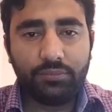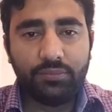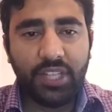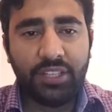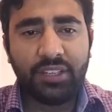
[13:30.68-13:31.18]

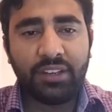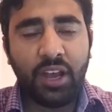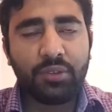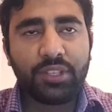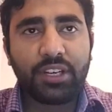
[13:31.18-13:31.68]
and
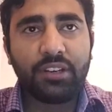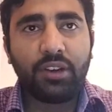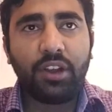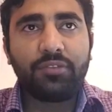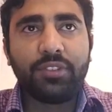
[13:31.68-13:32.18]
now there are a
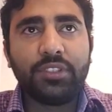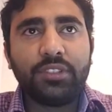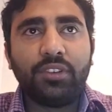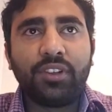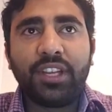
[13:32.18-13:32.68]
lot of uh,
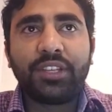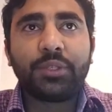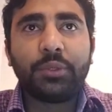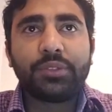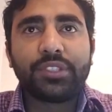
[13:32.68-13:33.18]
online
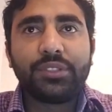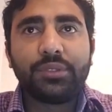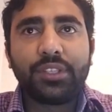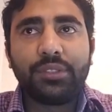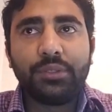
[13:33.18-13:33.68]
courses you
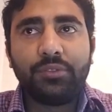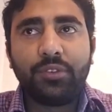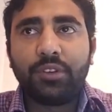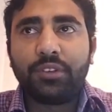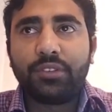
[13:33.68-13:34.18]
can do
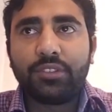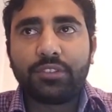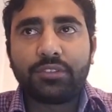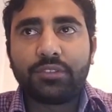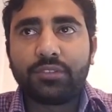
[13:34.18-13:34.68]

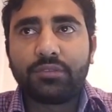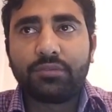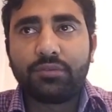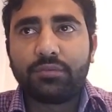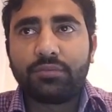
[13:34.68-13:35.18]
for
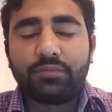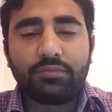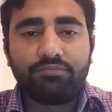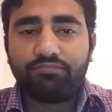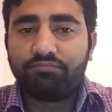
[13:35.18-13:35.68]
um,
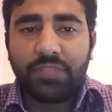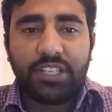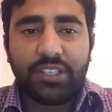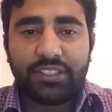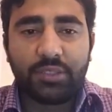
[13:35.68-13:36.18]

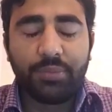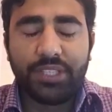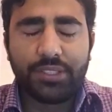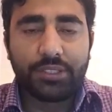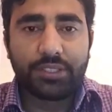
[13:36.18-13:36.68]
learning some
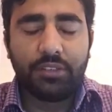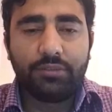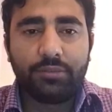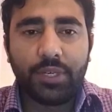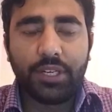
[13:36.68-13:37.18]
basic
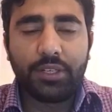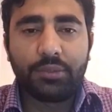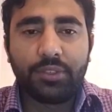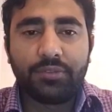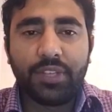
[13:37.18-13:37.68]
stuff, but I don't
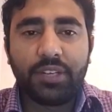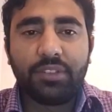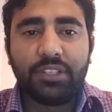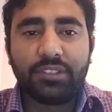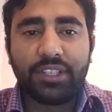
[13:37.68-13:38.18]
know if that
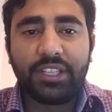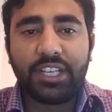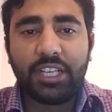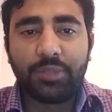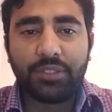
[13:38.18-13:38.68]
will really
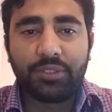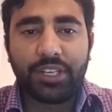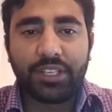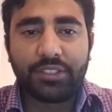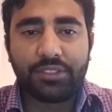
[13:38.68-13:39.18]
help you
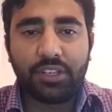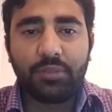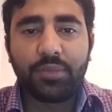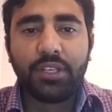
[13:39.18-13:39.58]
getting a job.